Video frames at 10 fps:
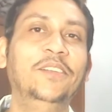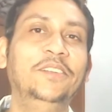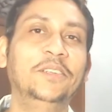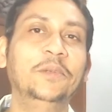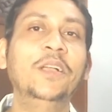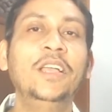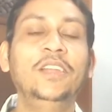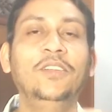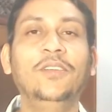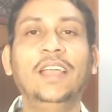to
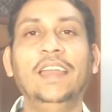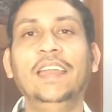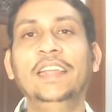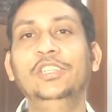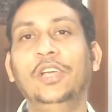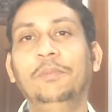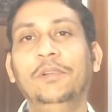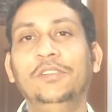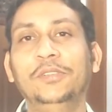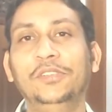look at and
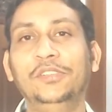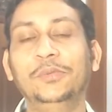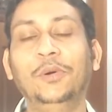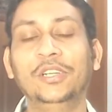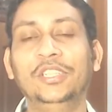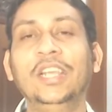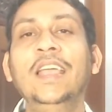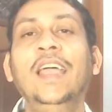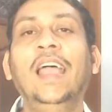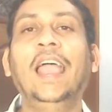enjoyable to watch.
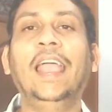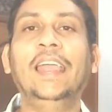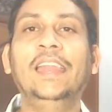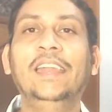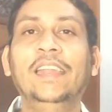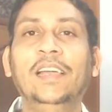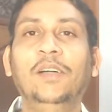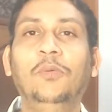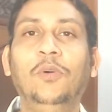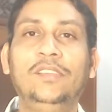And
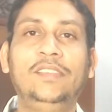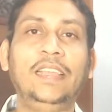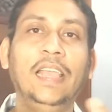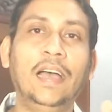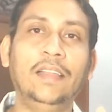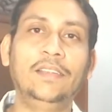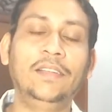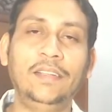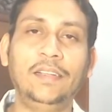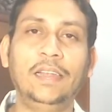what's the
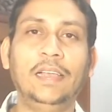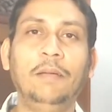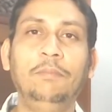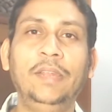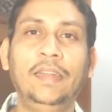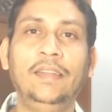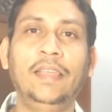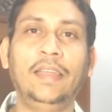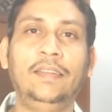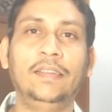other update
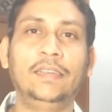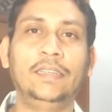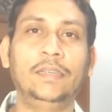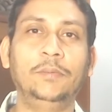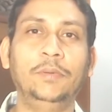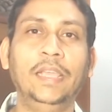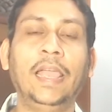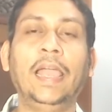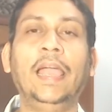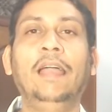that we
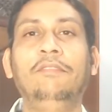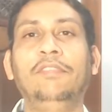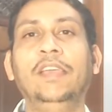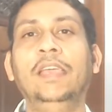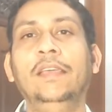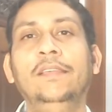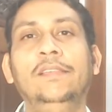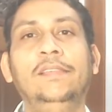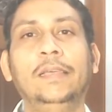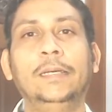have
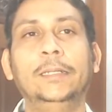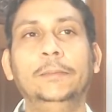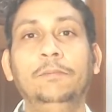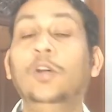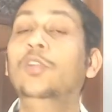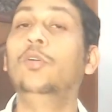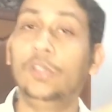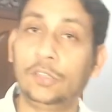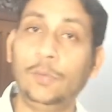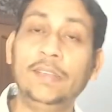is oh no,
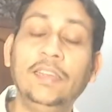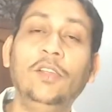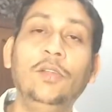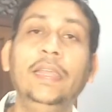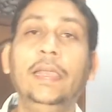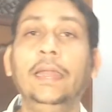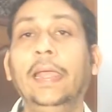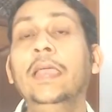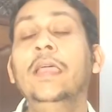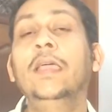the question on
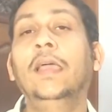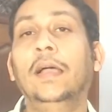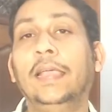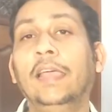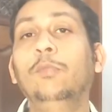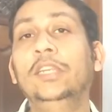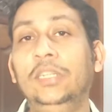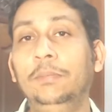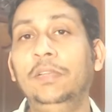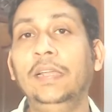DNA. Can we
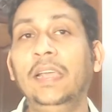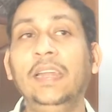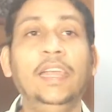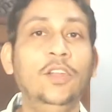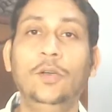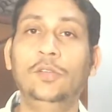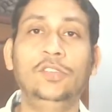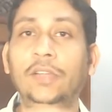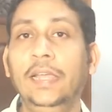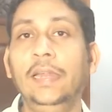ship the DNA? No. So
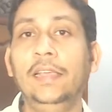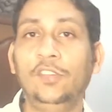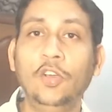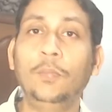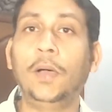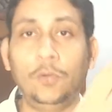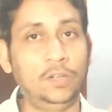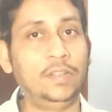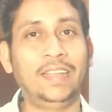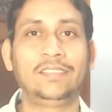DNA is no power.
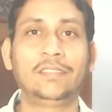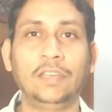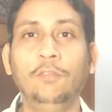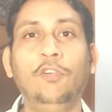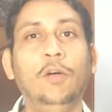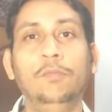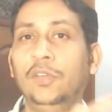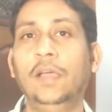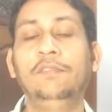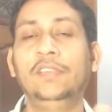That's confirmed.
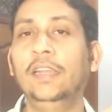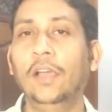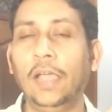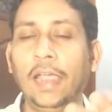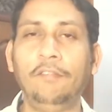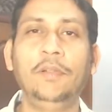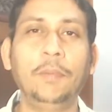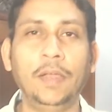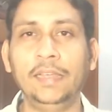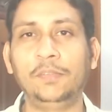So I've seen
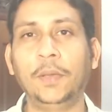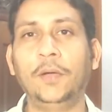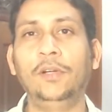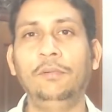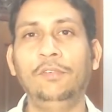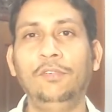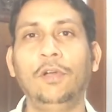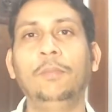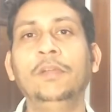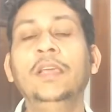everybody's power
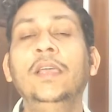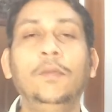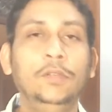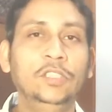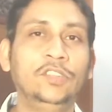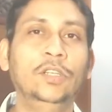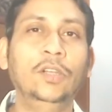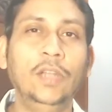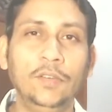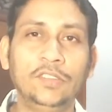dropped, which is
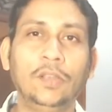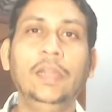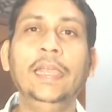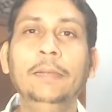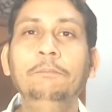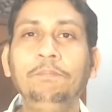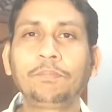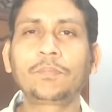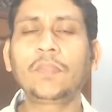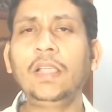good. Now it's clean.
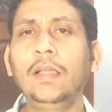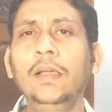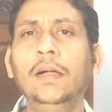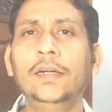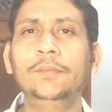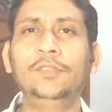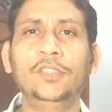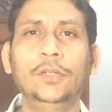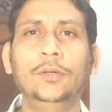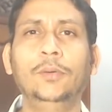
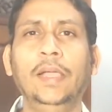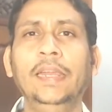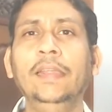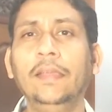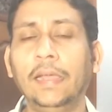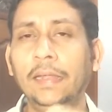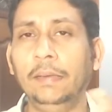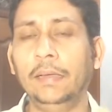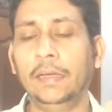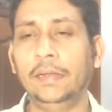So any
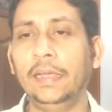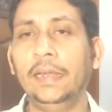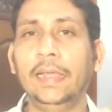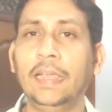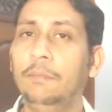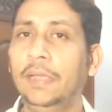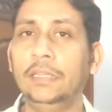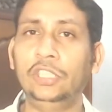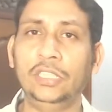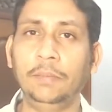DNA can be
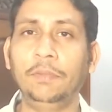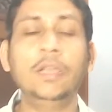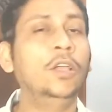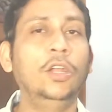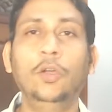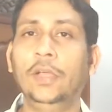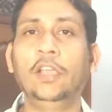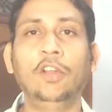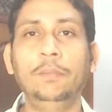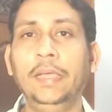shipped. No, it
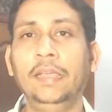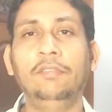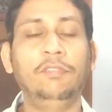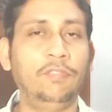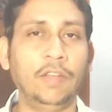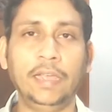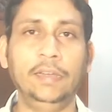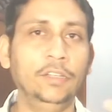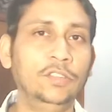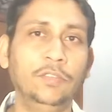cannot be
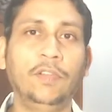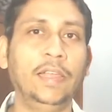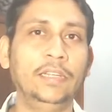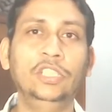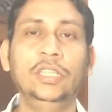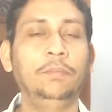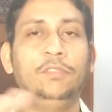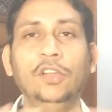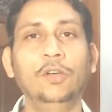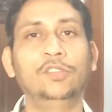used to flight and
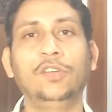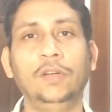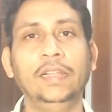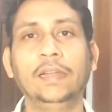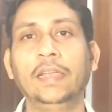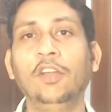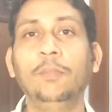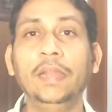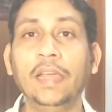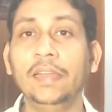shipped. No, sorry, that cannot
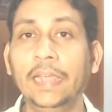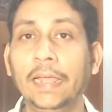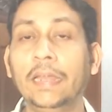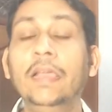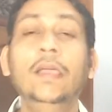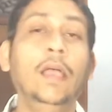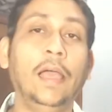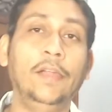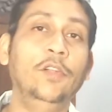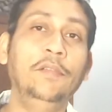be done yet.
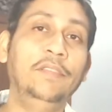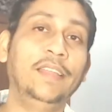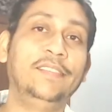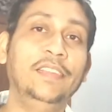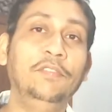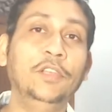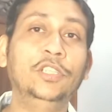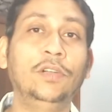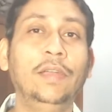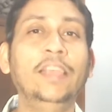I don't know if that's in the
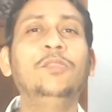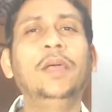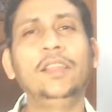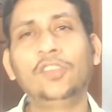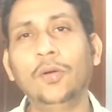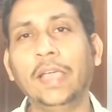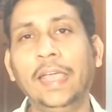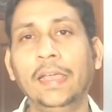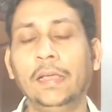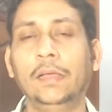future release, but it's
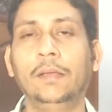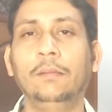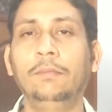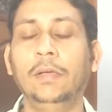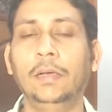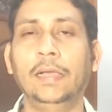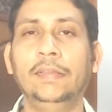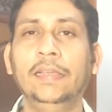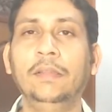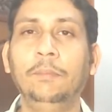okay. I
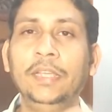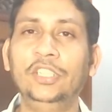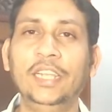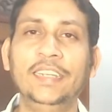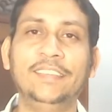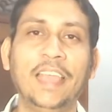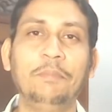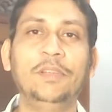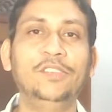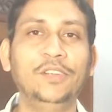think the big change has
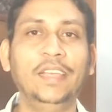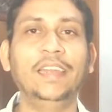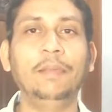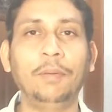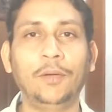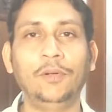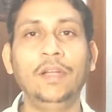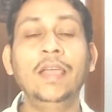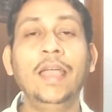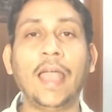happened. So DNA power
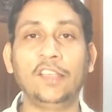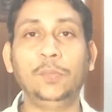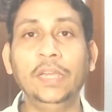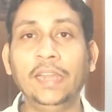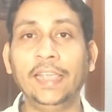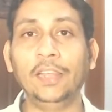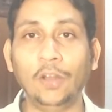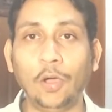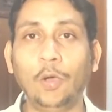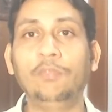has been taken
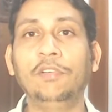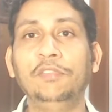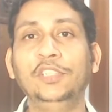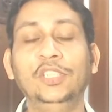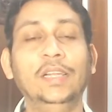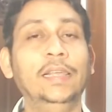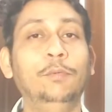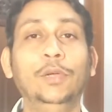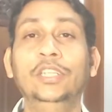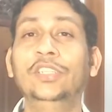off officially,
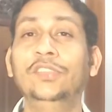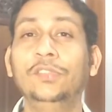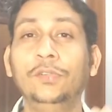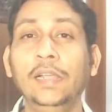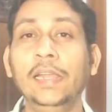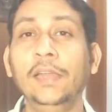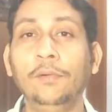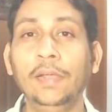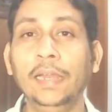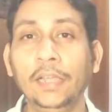which is
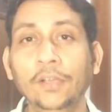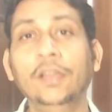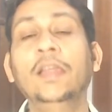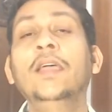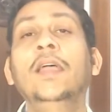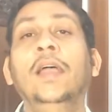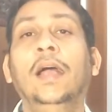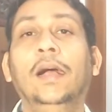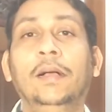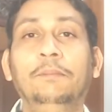really good.
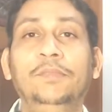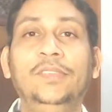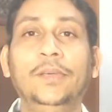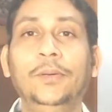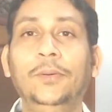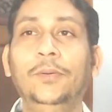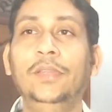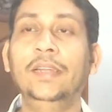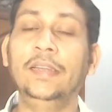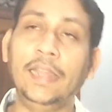So
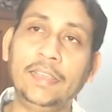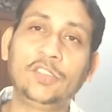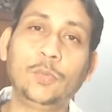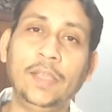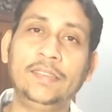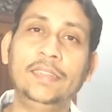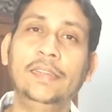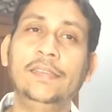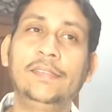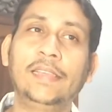the next question
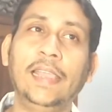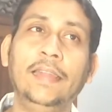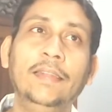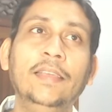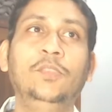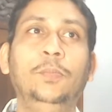is, can this